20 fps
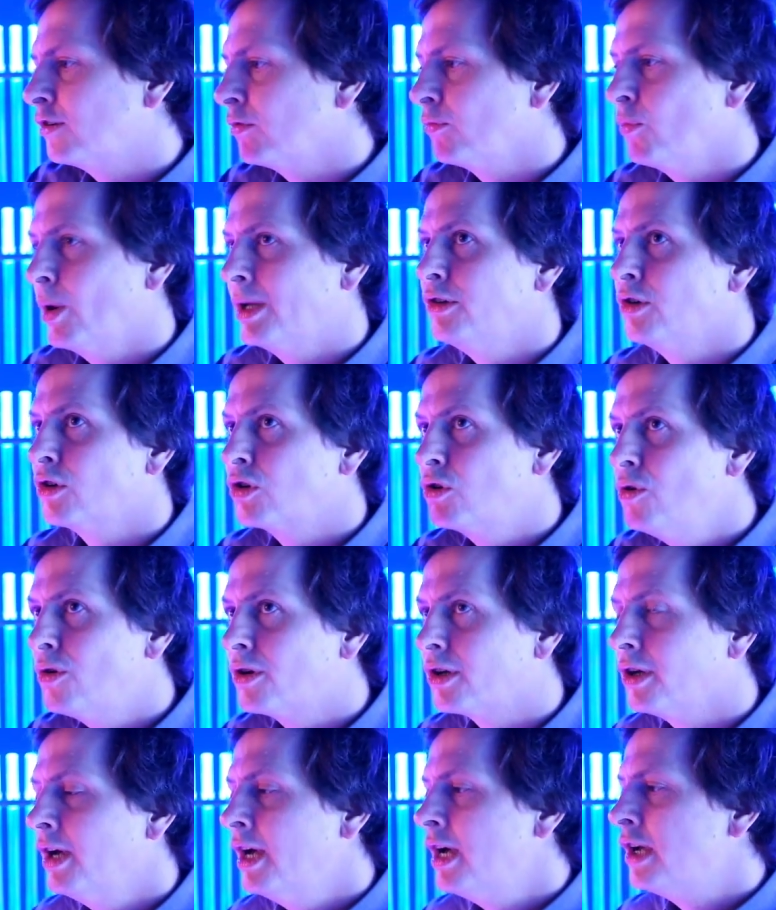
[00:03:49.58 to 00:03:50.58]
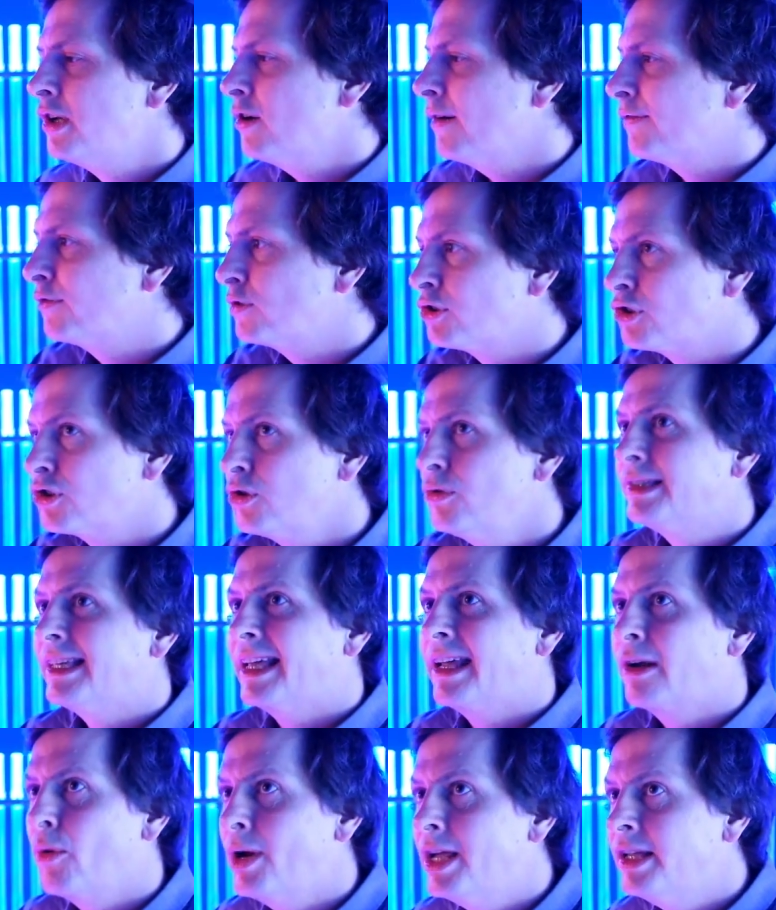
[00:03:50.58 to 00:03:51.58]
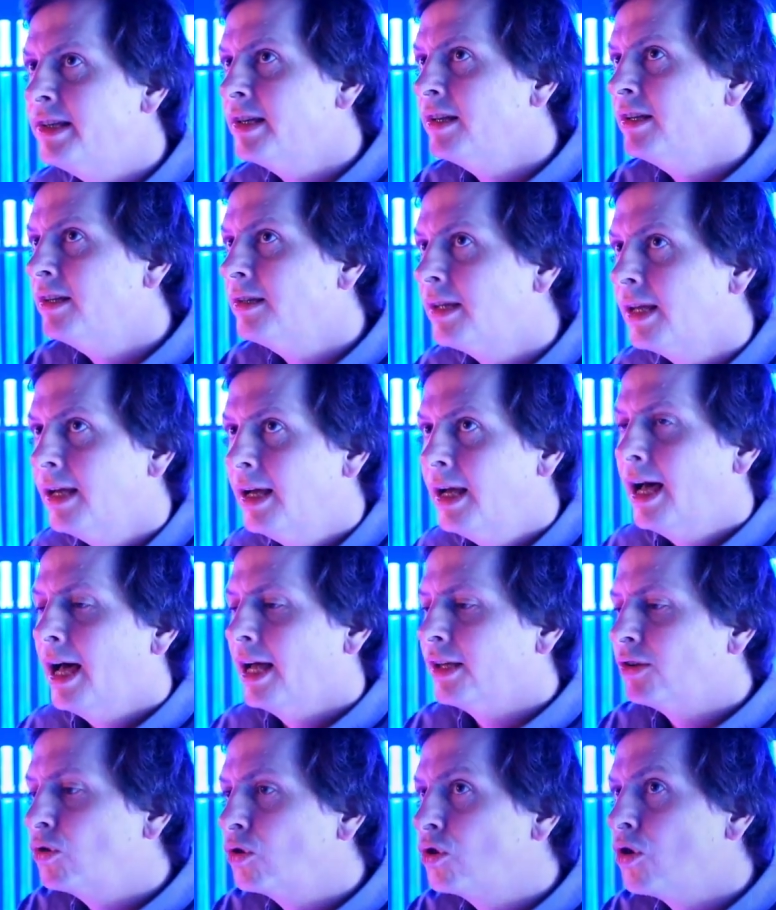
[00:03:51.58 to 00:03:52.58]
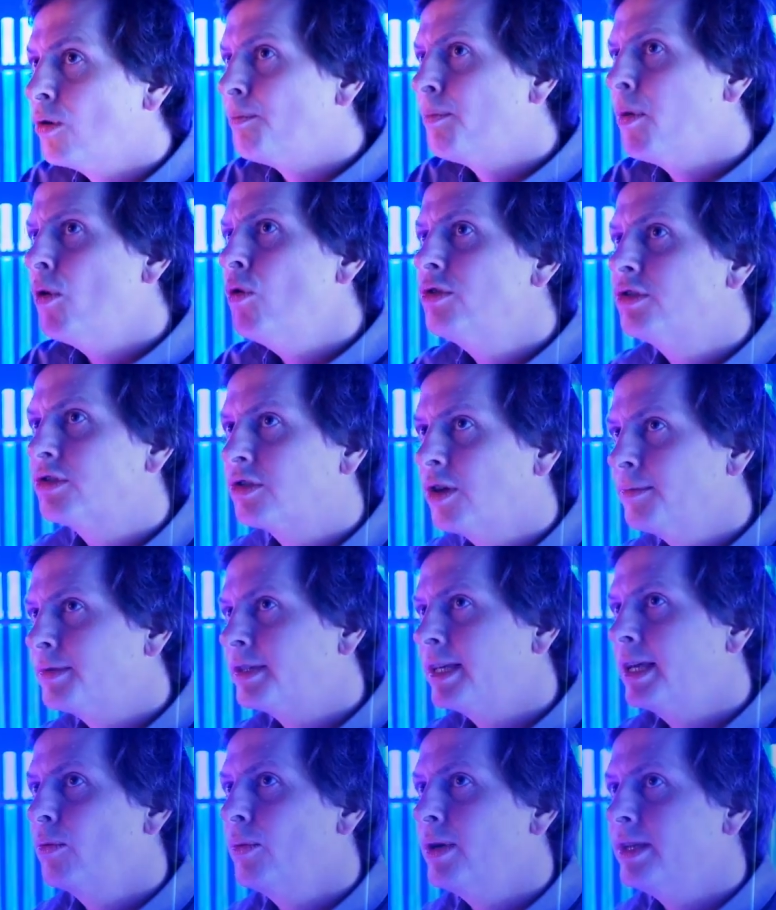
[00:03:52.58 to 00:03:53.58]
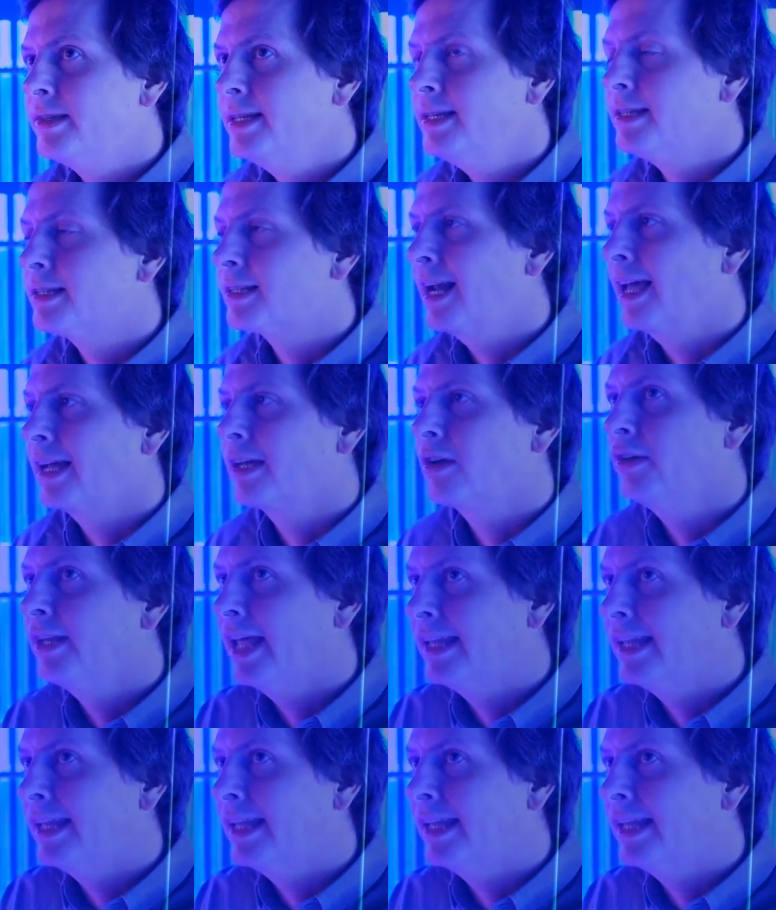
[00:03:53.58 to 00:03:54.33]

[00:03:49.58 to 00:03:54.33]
When you cook, you have to choose ingredient and to compose something with this, like an